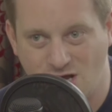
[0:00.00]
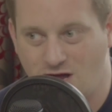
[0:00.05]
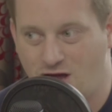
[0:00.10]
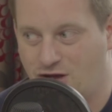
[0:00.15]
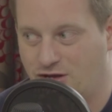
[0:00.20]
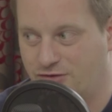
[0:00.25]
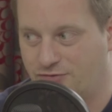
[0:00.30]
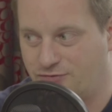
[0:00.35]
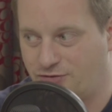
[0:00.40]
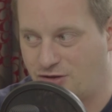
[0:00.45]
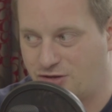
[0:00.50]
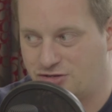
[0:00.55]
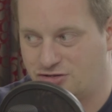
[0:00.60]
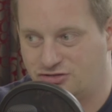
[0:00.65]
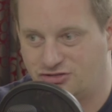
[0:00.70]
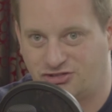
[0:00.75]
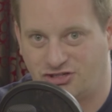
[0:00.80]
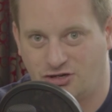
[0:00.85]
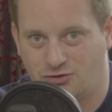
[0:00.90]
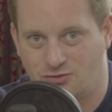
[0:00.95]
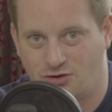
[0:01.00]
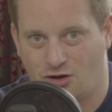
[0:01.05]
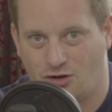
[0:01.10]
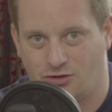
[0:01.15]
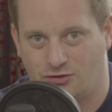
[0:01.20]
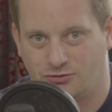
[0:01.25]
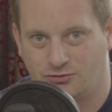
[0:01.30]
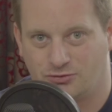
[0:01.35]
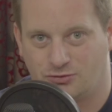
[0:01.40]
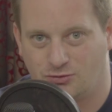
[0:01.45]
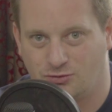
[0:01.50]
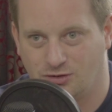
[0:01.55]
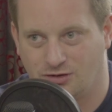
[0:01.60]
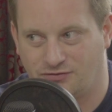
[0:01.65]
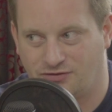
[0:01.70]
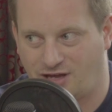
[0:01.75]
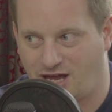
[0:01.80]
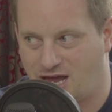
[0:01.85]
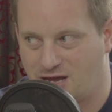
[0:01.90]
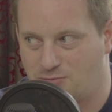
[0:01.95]
I've still got all
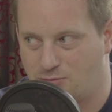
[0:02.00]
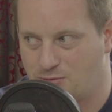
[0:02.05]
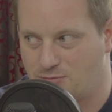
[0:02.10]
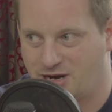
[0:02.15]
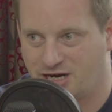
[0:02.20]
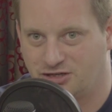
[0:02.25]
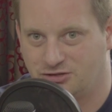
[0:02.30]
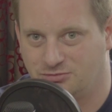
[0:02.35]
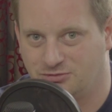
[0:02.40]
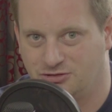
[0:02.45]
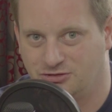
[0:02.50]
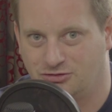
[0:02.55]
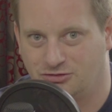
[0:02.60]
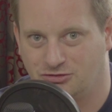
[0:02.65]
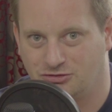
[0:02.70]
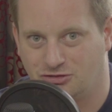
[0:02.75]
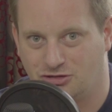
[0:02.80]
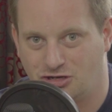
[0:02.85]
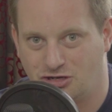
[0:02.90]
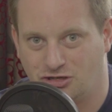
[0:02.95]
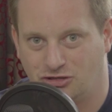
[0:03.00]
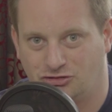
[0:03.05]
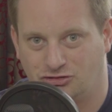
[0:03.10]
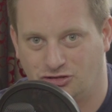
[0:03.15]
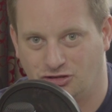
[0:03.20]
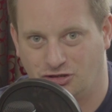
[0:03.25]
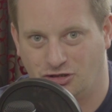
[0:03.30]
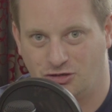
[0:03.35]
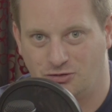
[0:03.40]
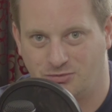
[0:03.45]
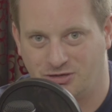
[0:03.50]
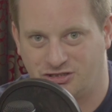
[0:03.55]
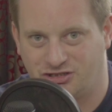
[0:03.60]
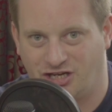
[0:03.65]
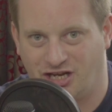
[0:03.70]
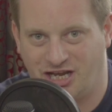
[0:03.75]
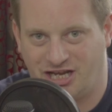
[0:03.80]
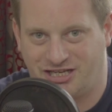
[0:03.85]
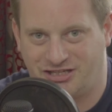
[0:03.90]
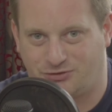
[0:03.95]
of the cable management to do,
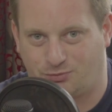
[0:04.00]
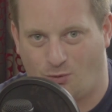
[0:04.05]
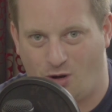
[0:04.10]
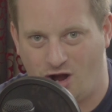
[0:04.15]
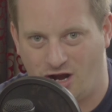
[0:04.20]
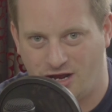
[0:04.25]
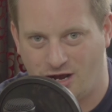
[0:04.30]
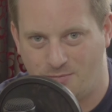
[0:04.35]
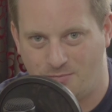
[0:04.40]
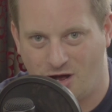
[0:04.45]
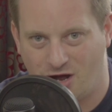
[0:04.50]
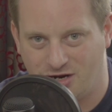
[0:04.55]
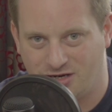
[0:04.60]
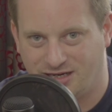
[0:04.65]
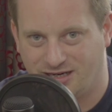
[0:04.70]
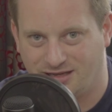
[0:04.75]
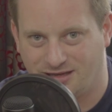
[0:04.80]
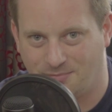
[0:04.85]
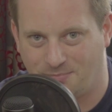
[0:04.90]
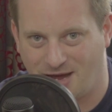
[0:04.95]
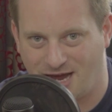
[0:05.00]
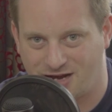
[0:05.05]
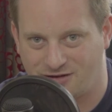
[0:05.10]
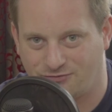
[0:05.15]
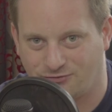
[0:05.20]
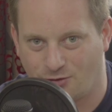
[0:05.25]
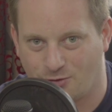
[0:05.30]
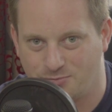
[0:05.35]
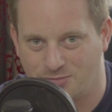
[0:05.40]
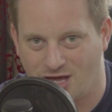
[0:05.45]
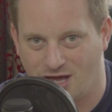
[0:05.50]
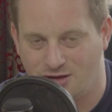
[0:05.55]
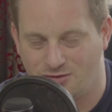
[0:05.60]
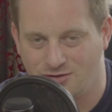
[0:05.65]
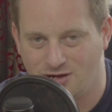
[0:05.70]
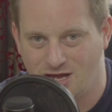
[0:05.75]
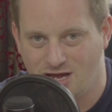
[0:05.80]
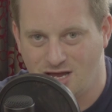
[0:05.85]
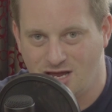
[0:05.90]
which is why I'm hiding the back from you.